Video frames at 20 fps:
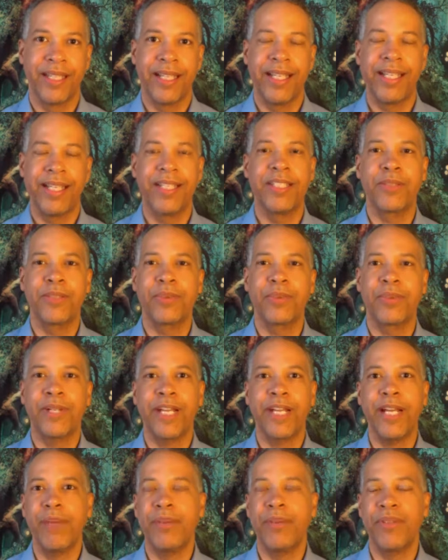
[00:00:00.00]
And as we're
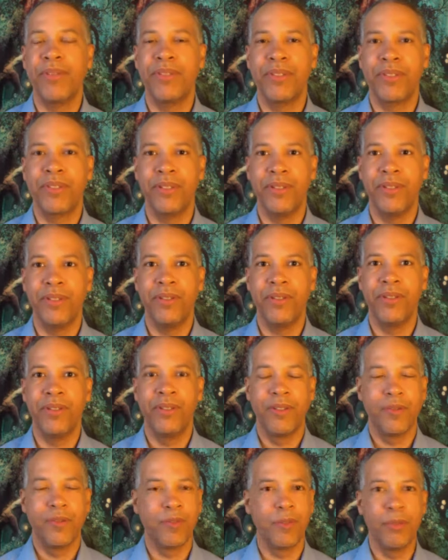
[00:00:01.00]
able to
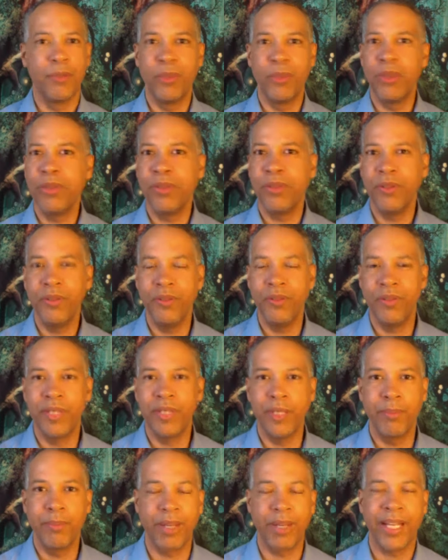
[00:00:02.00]
remove
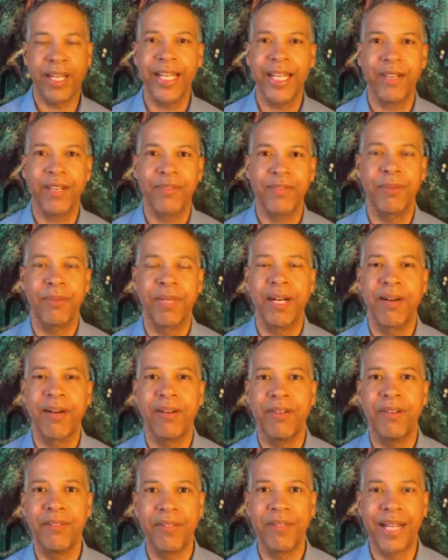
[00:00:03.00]
the plank from
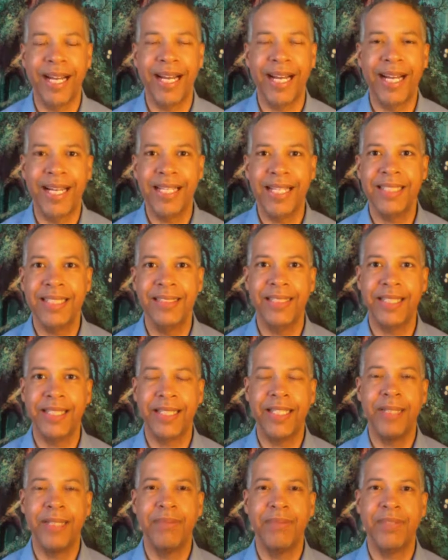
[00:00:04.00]
our own eyes
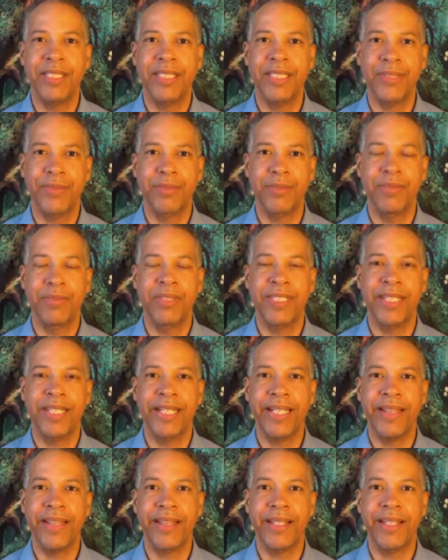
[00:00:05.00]
that keeps us from
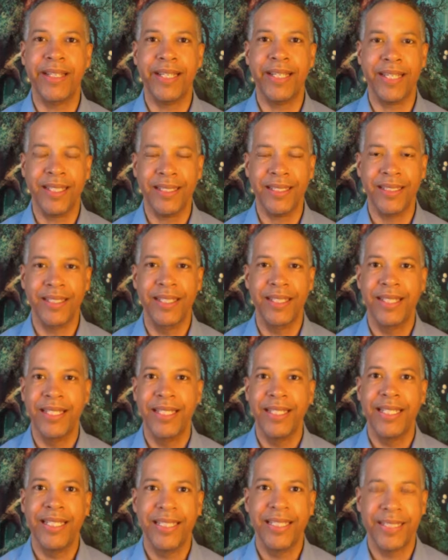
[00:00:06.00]
seeing things
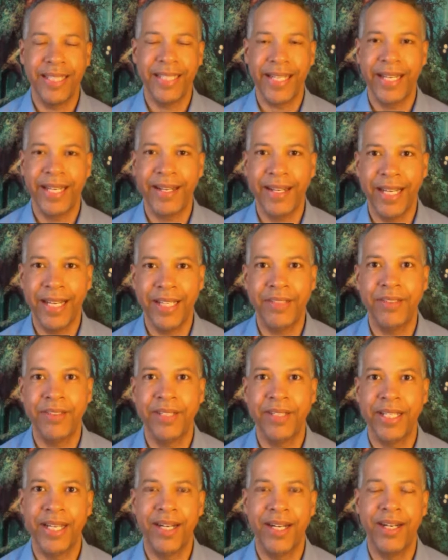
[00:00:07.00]
as they
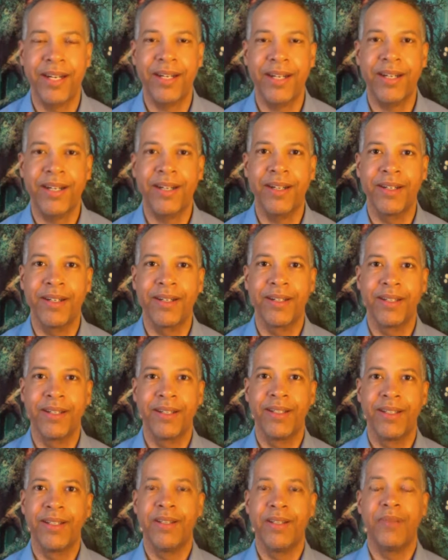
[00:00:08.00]
naturally are
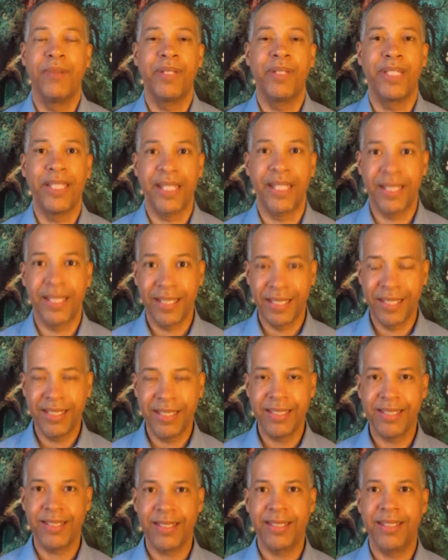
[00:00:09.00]
within
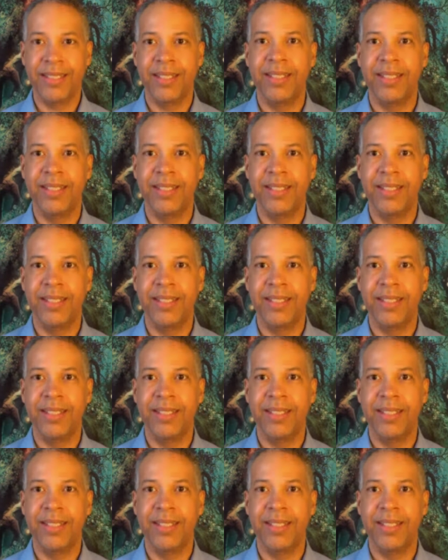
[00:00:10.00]
us,